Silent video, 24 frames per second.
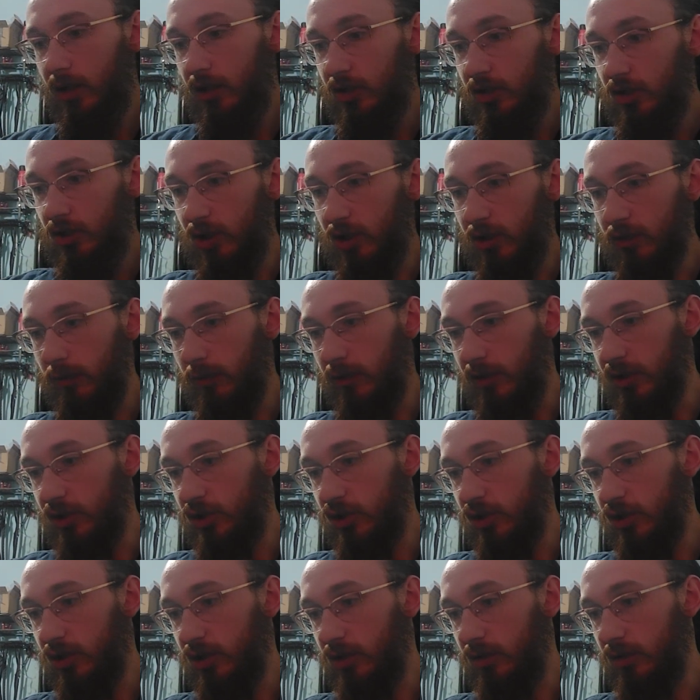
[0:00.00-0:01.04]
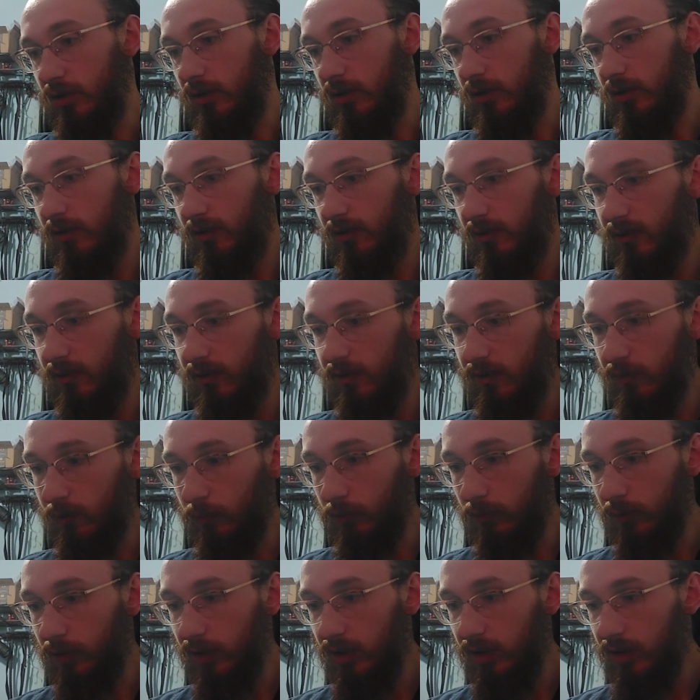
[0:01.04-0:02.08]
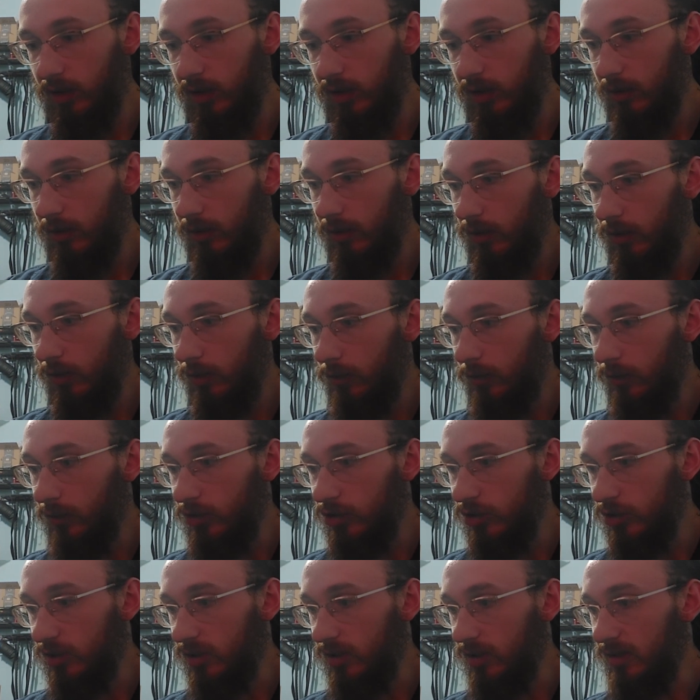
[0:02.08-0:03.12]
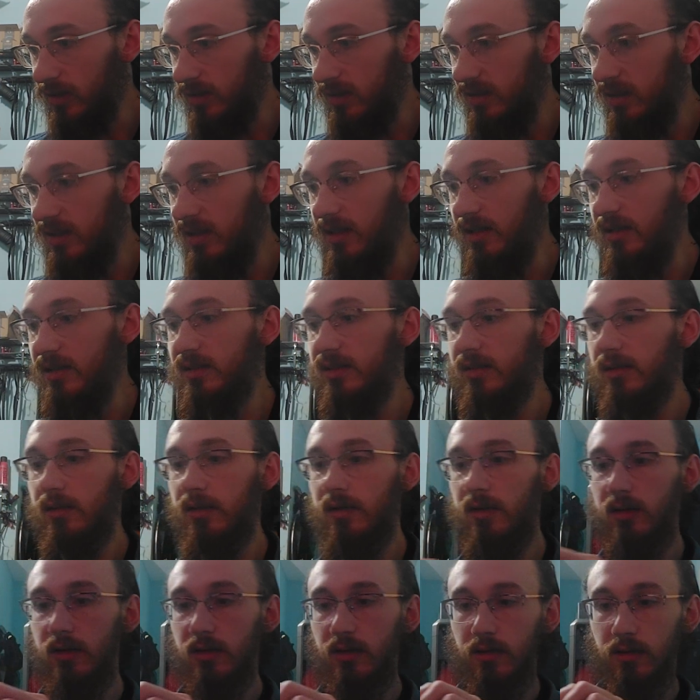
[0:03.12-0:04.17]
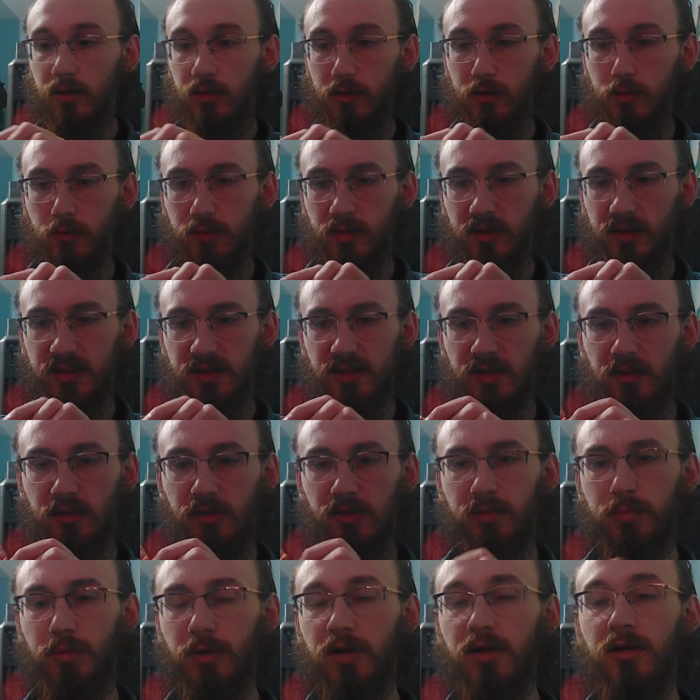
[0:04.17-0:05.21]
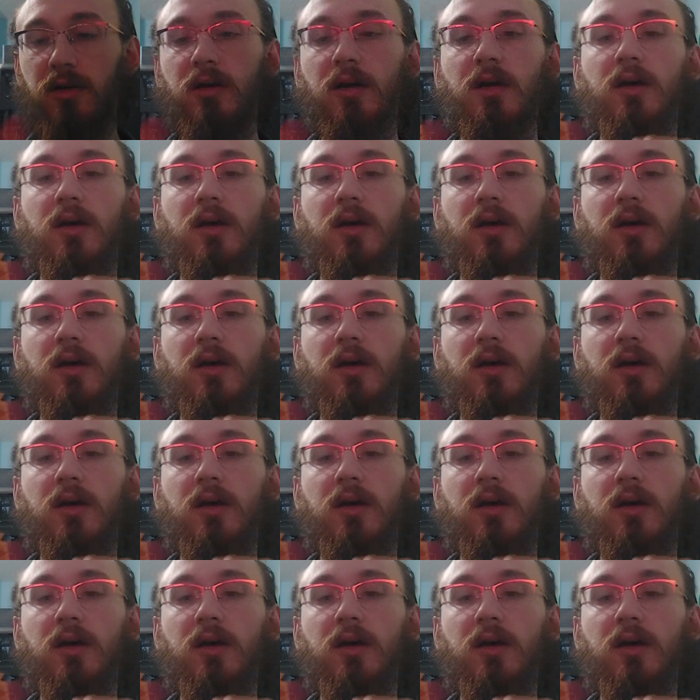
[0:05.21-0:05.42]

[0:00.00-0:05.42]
generation 3, which is these. Ooh, that's an ugly print.